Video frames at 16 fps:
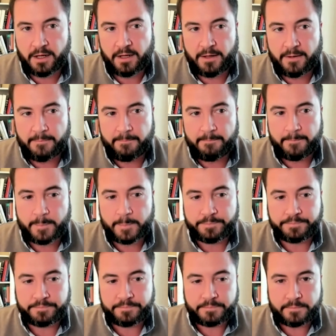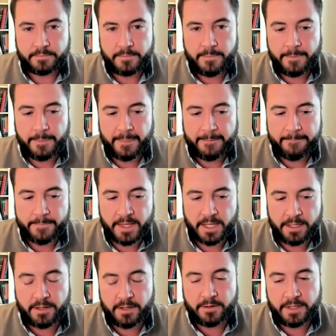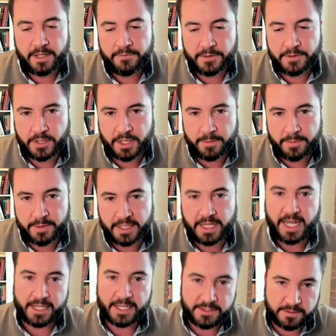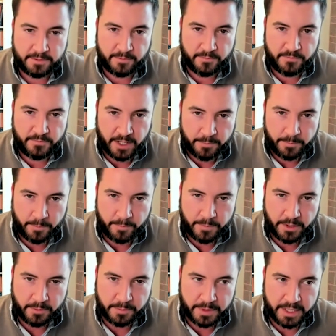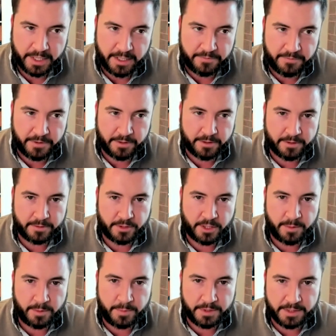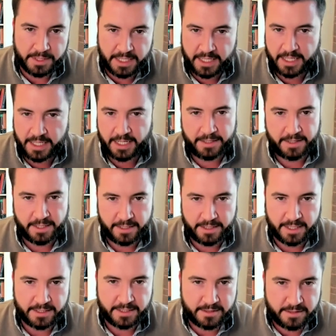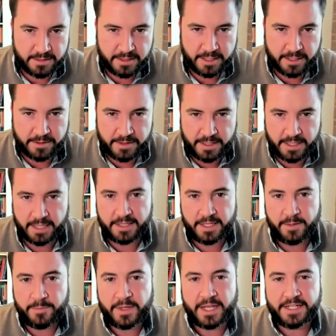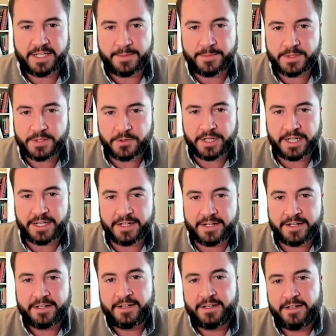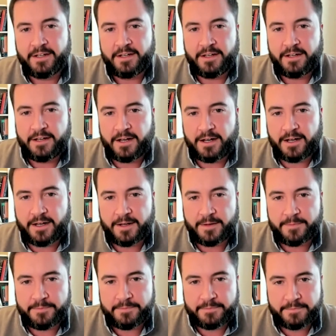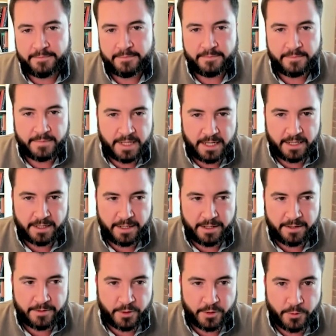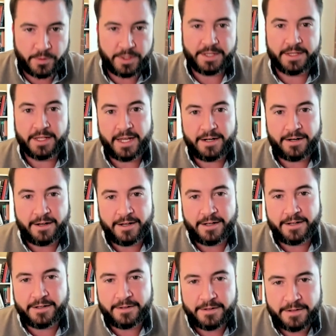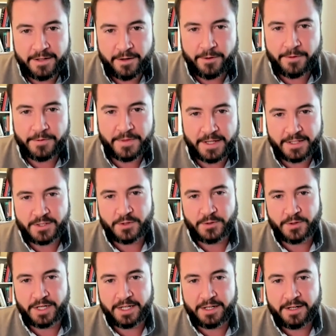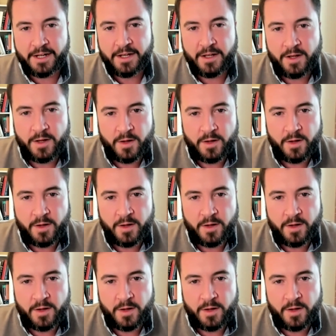Um, you know, if you're trying to build a gas fired power plant, if you're trying to build anything that's, you know, that the E P A deems green, um, you know, green light on all things green.